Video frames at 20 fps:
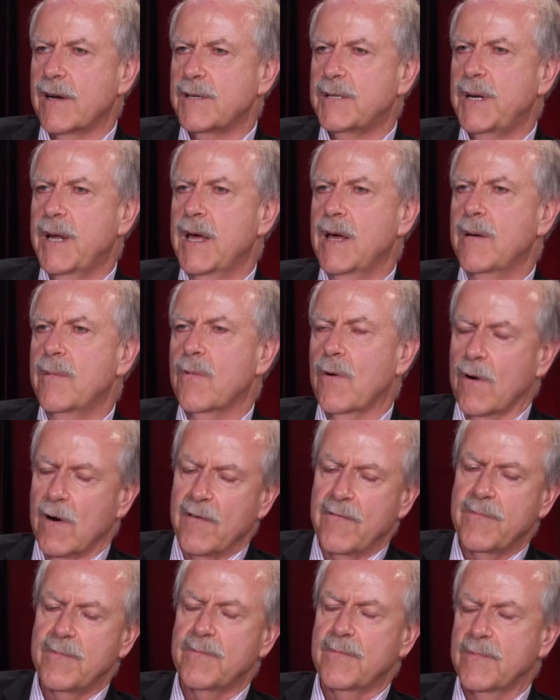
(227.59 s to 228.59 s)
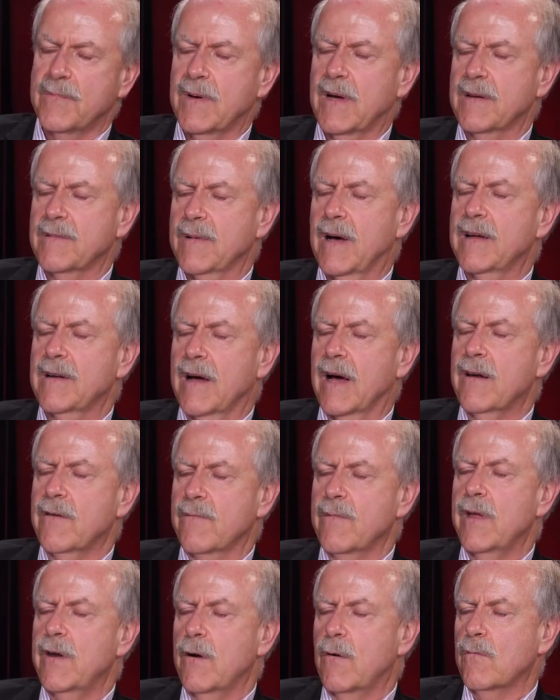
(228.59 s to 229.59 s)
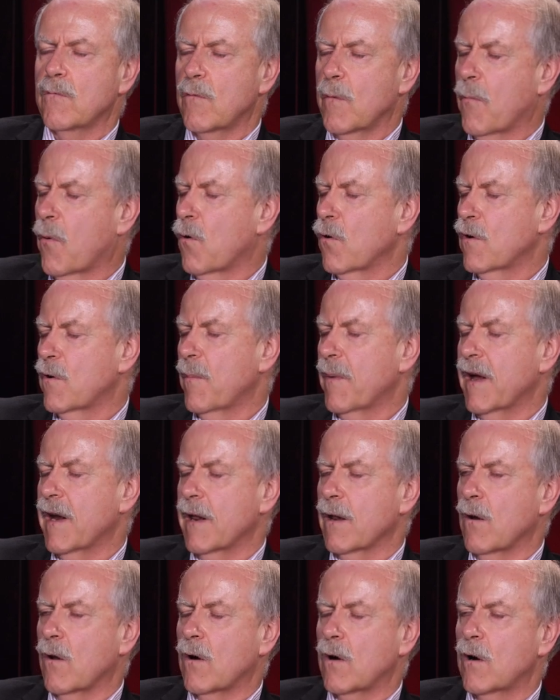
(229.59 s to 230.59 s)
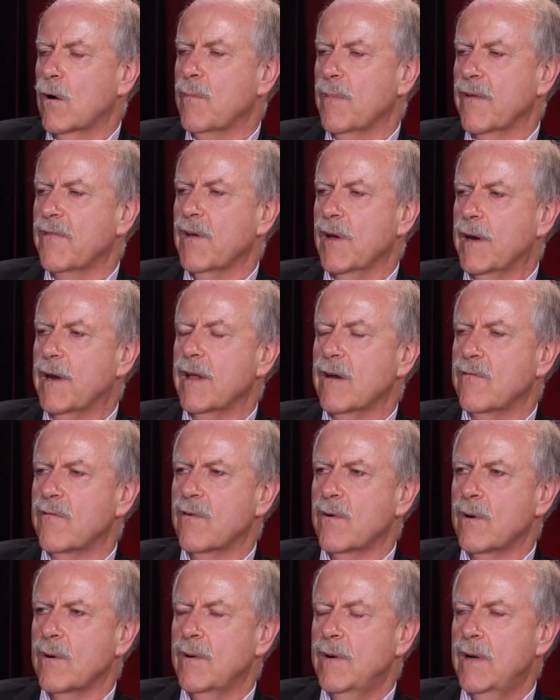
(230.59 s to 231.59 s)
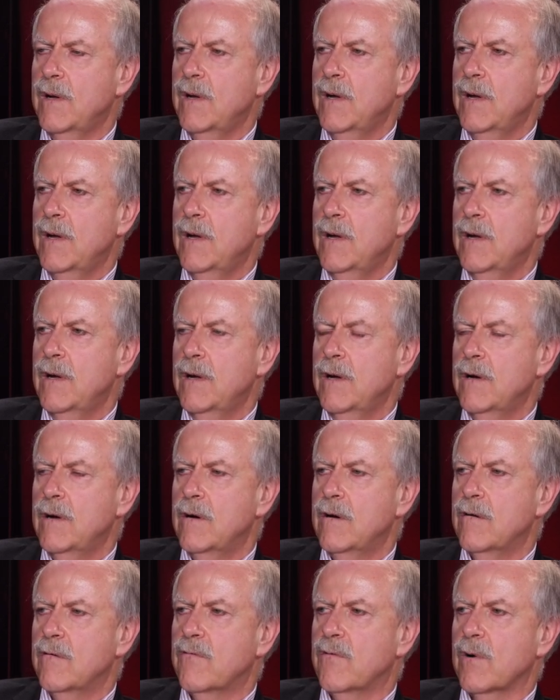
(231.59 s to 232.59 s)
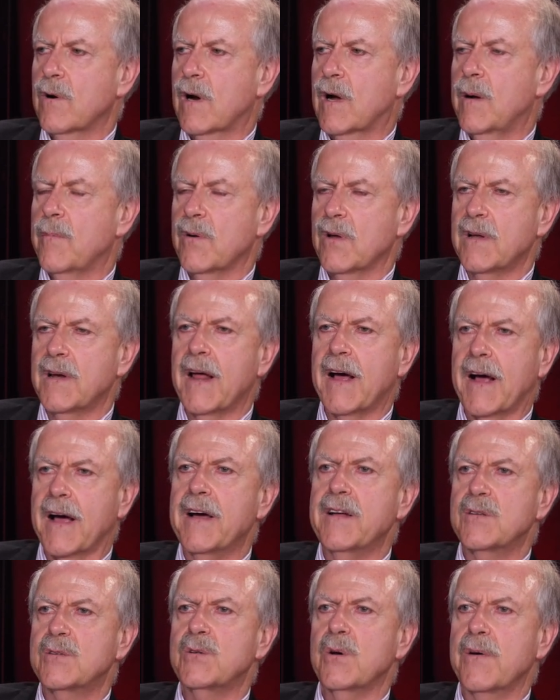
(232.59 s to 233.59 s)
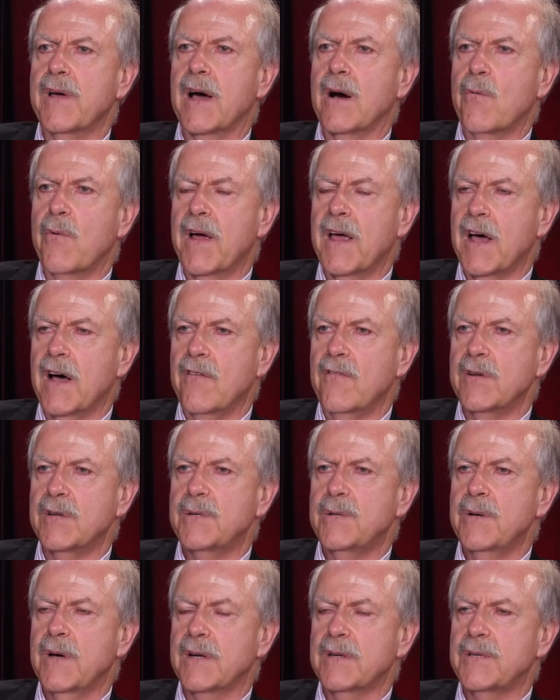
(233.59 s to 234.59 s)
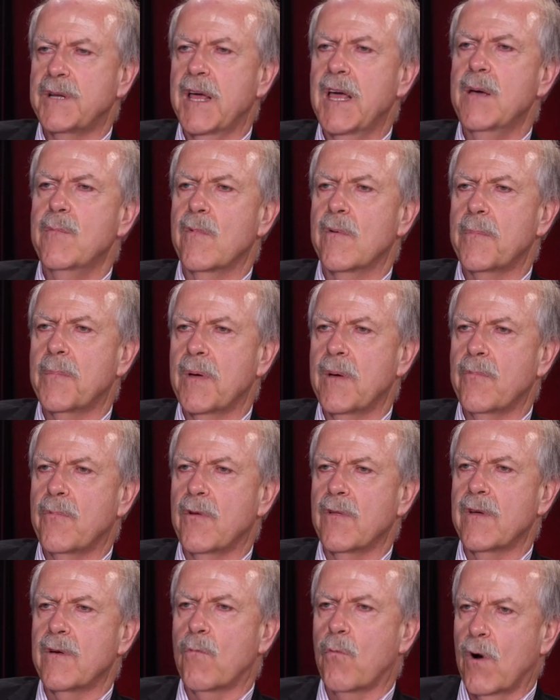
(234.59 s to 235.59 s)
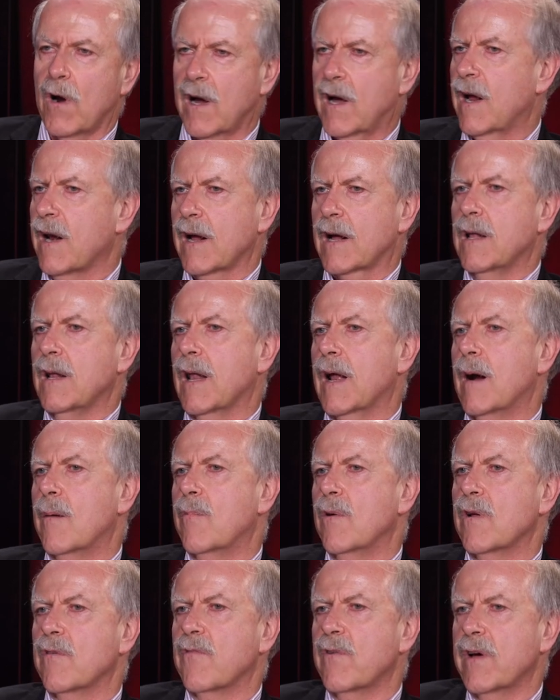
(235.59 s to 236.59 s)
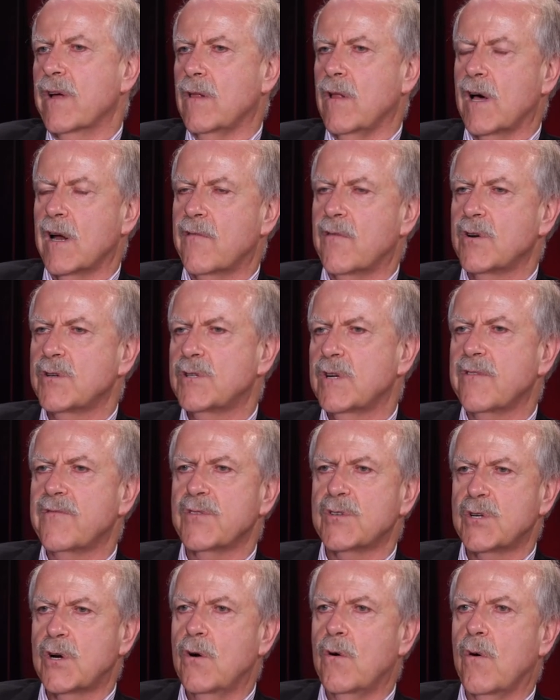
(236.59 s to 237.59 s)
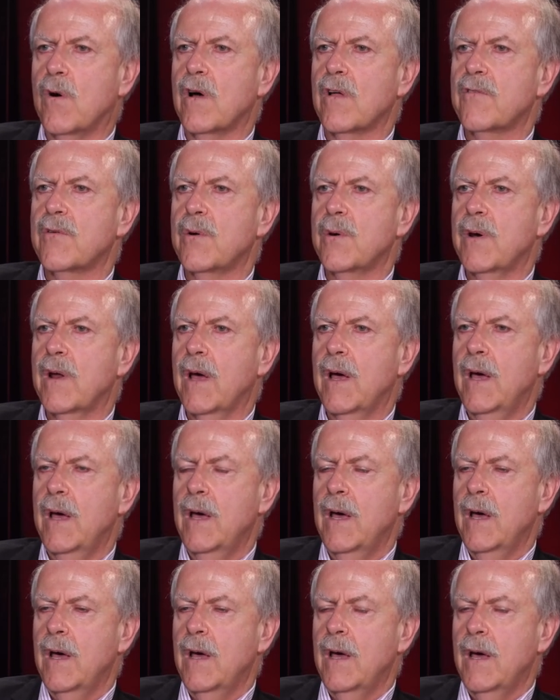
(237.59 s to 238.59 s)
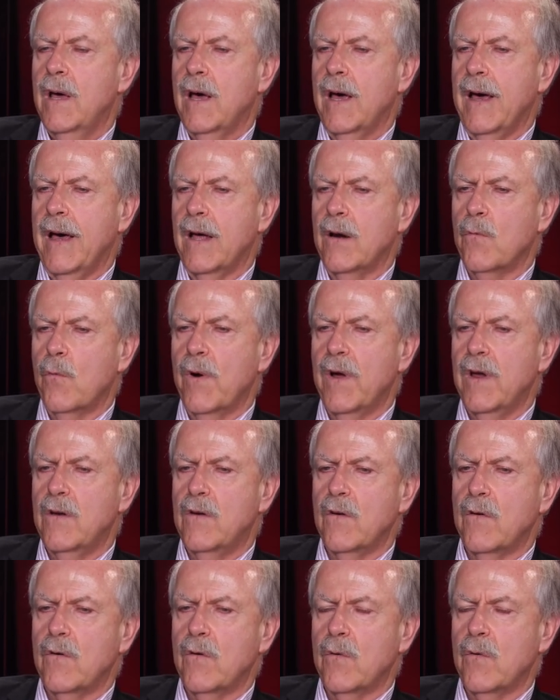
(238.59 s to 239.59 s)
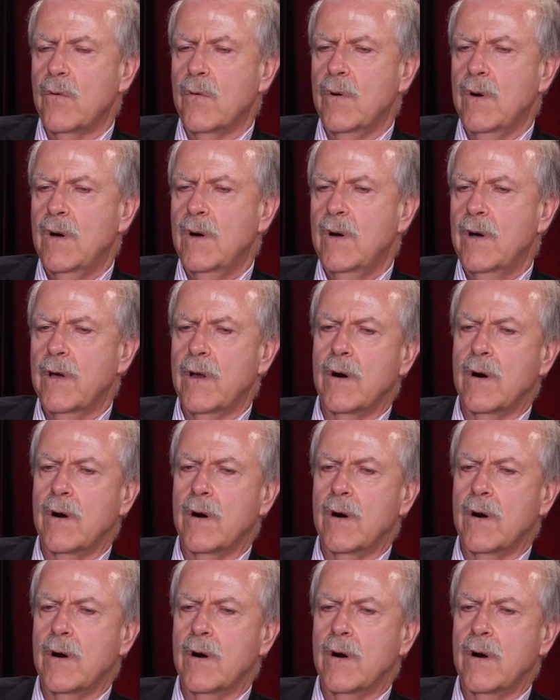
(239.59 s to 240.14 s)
got a team, they don't report to me any longer, but they did for a couple of decades. So yeah, we have a team of people that work kind of collaboratively. A lot of our stuff is co-authored. And we do,